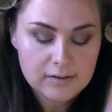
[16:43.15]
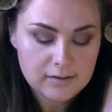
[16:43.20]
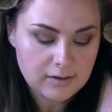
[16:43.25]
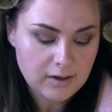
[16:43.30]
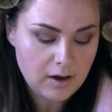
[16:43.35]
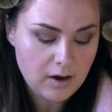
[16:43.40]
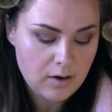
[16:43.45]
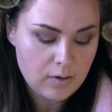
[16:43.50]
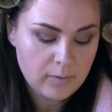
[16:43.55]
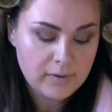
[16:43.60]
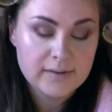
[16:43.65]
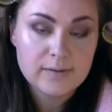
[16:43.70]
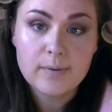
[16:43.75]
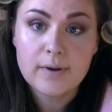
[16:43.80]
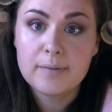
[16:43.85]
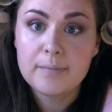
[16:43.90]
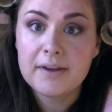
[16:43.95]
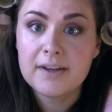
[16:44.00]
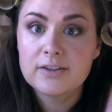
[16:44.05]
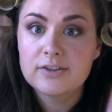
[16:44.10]
You always
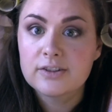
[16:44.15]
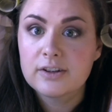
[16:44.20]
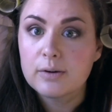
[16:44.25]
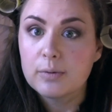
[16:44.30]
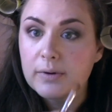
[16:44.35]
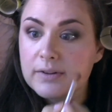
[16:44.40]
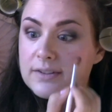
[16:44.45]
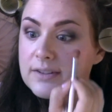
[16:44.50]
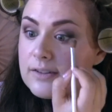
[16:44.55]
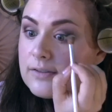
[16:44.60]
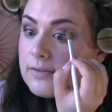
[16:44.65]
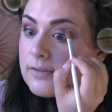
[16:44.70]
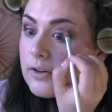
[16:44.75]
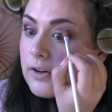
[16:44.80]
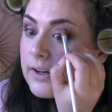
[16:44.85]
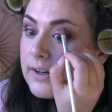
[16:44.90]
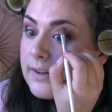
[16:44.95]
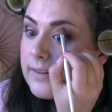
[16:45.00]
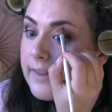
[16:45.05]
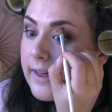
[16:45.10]
want to make sure once you've
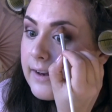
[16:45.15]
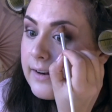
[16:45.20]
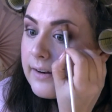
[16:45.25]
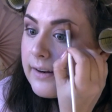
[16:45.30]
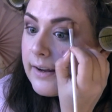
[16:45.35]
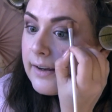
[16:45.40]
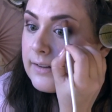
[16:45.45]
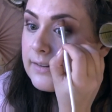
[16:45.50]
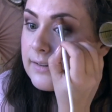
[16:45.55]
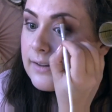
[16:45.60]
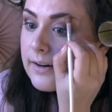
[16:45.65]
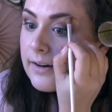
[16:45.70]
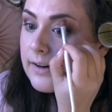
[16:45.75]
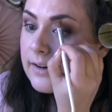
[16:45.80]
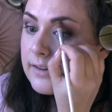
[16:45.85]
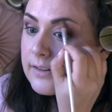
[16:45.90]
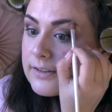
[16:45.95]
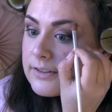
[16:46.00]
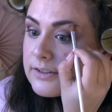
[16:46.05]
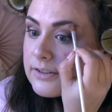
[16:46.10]
created that nice
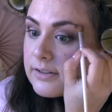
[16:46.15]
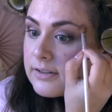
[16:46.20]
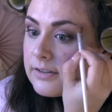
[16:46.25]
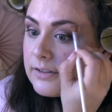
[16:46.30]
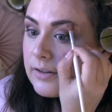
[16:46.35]
arch,